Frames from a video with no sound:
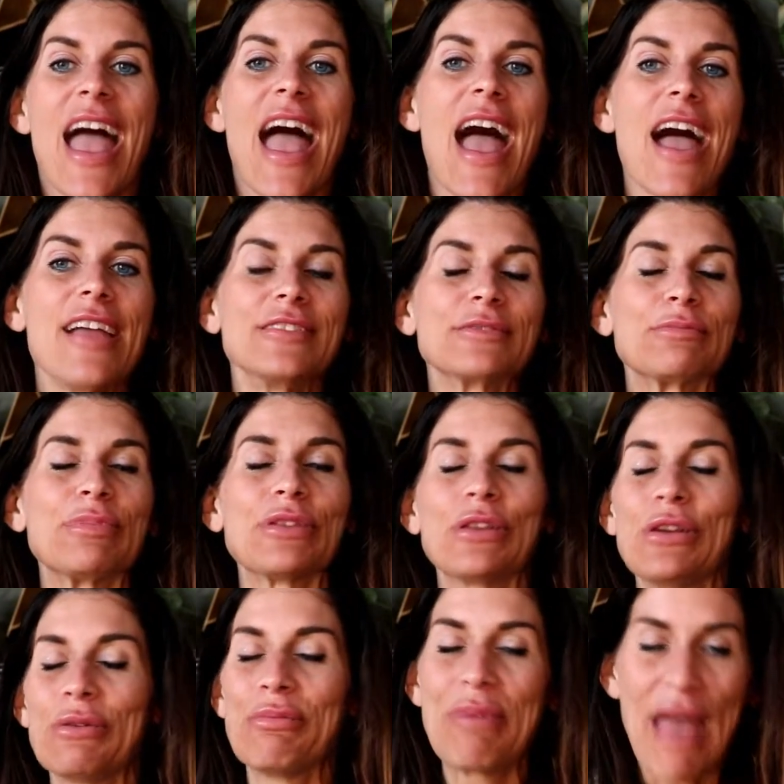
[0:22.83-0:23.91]
And
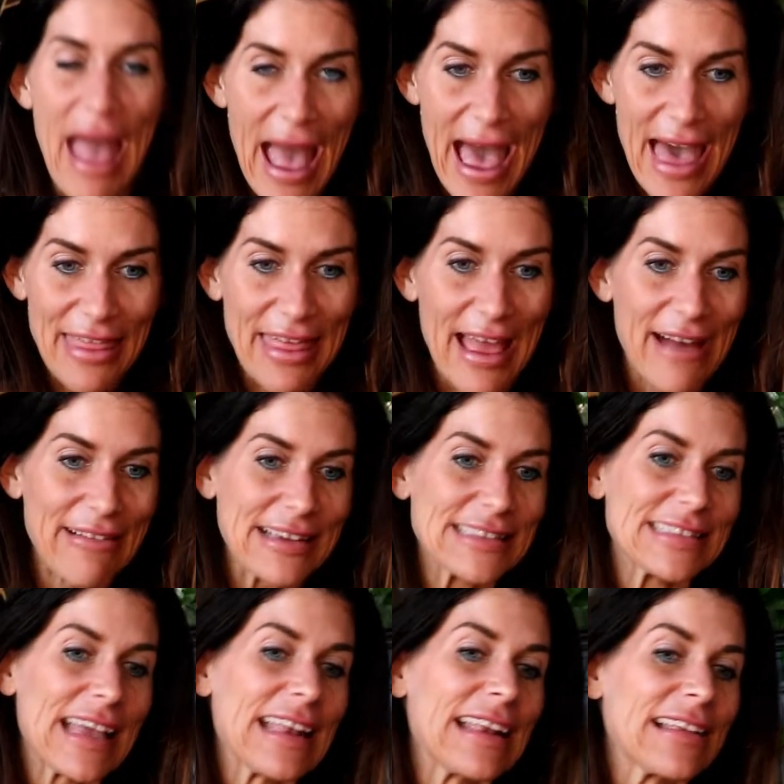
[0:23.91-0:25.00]
Blue Path, how
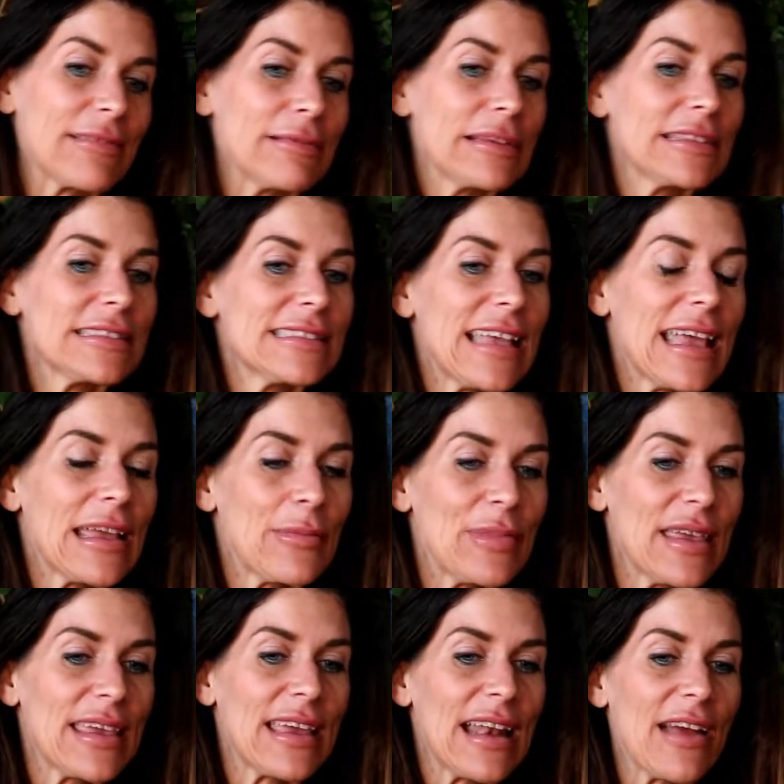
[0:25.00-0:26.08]
exciting. Let me just take a
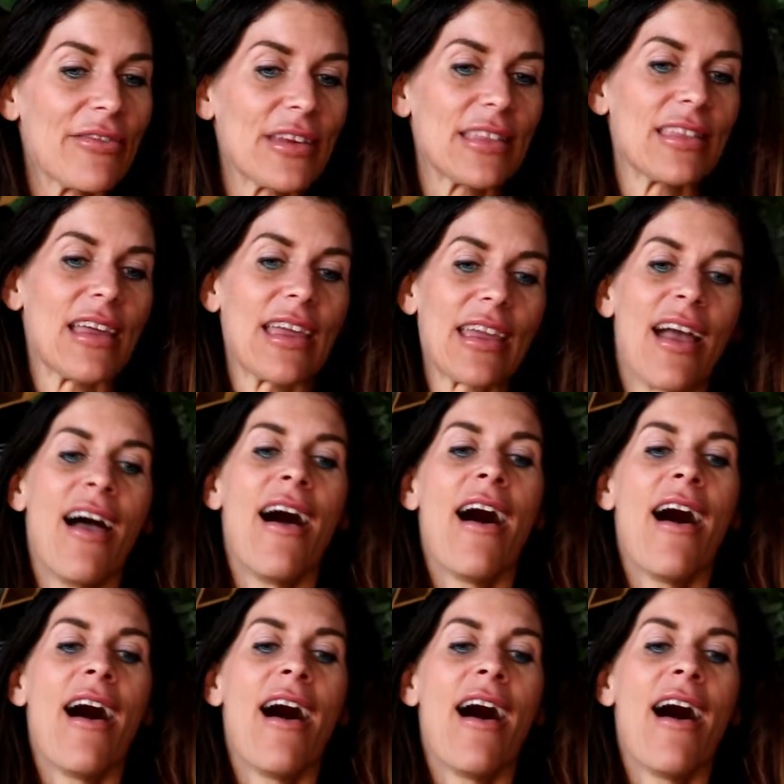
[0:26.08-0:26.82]
peek at everything.